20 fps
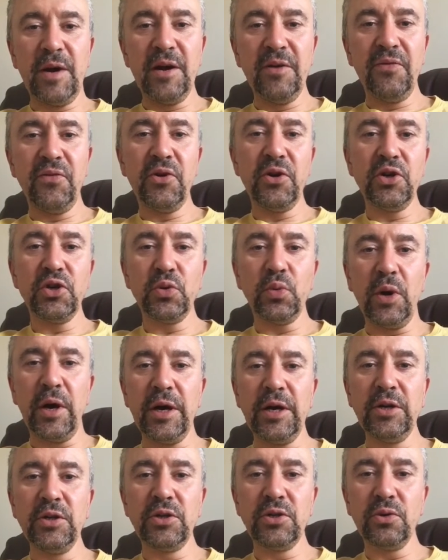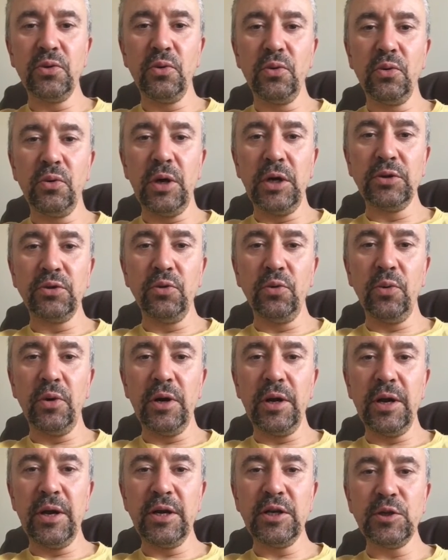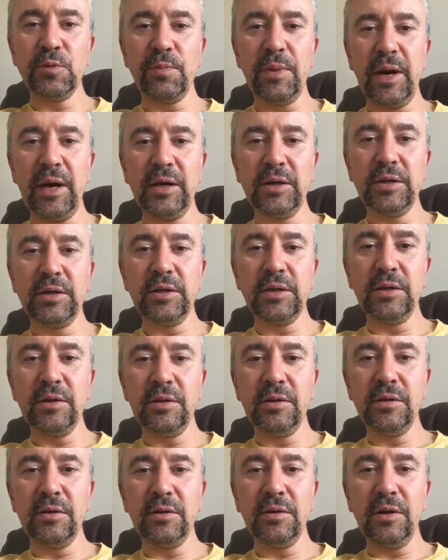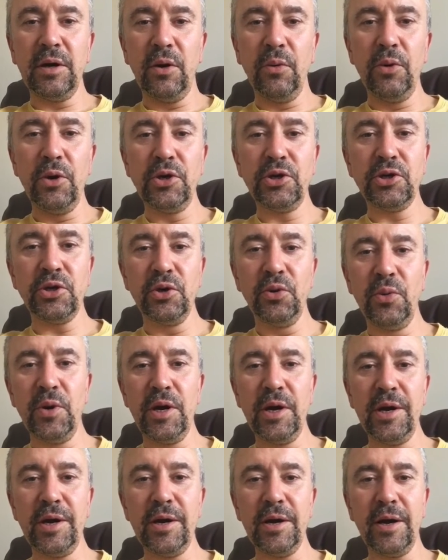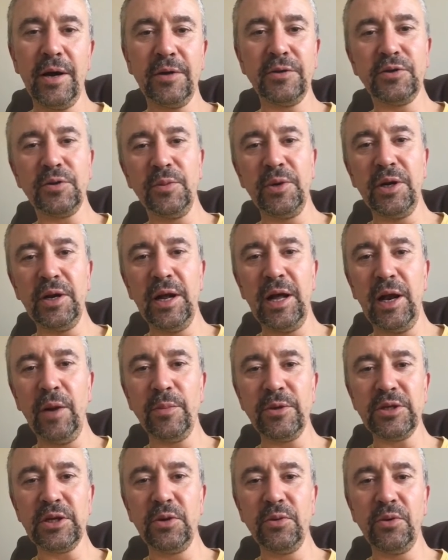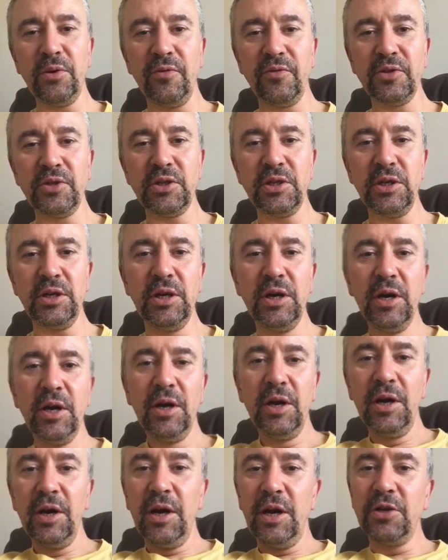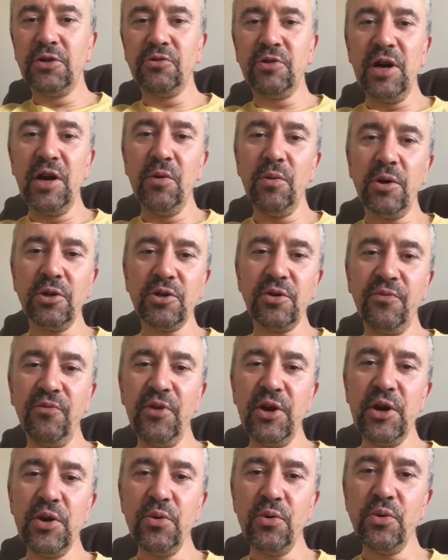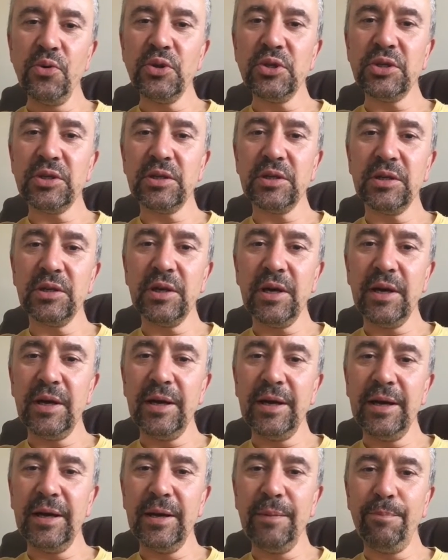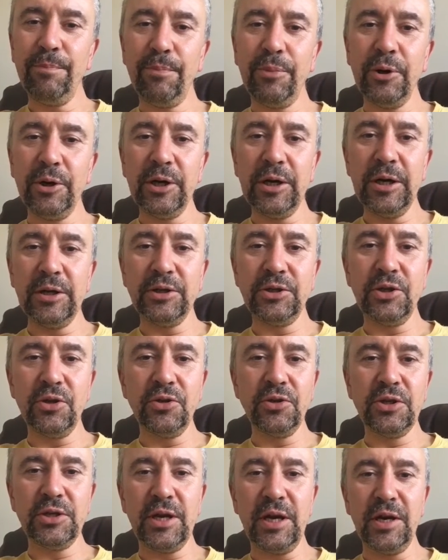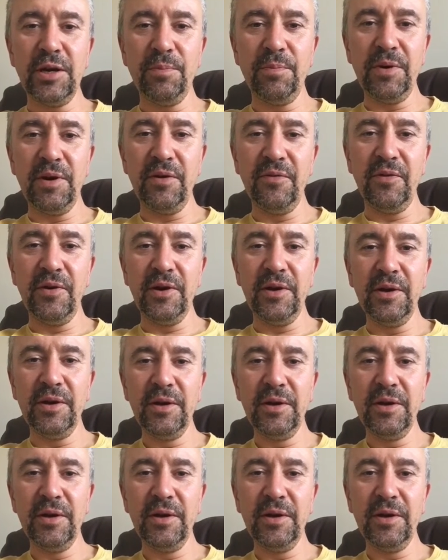first wine, so I don't want to expect. I wish in a way I had somebody to help us out. Obviously, it's great watching videos, uh, but it does get a bit of a